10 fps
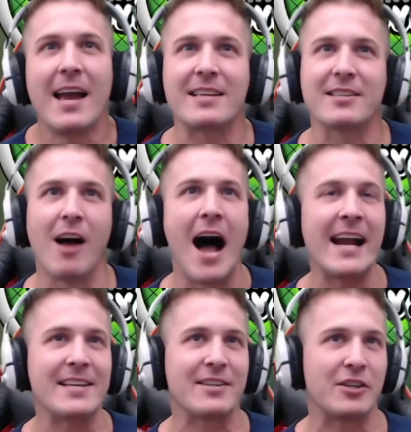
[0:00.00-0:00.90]
as
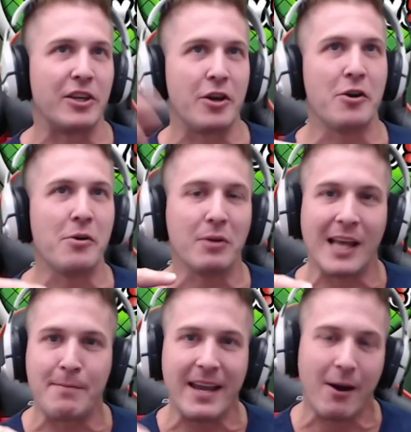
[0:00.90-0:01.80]
long as you,
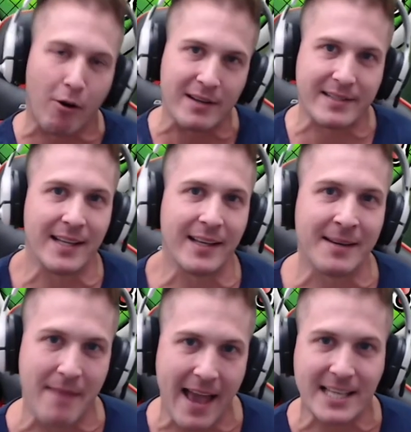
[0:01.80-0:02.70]
Libby, or
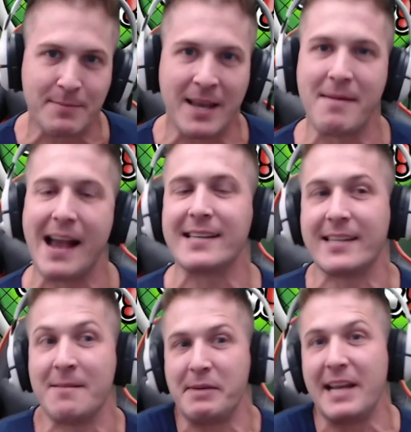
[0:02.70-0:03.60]
Dylan makes me a
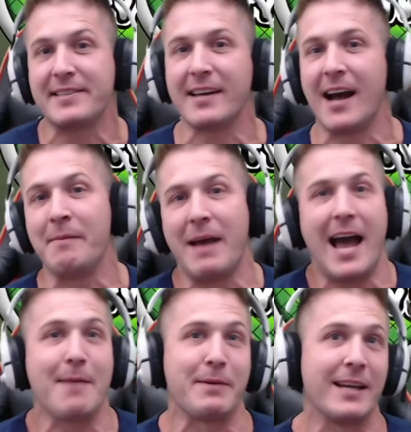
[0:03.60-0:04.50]
Mexican pizza, I'm
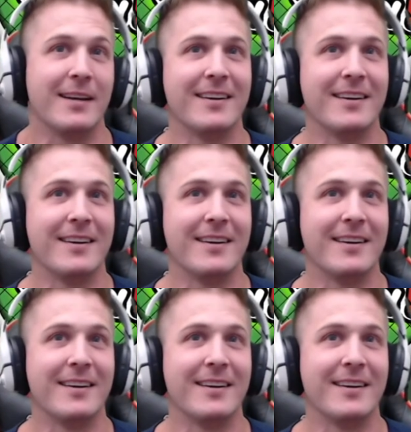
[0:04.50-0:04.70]
happy.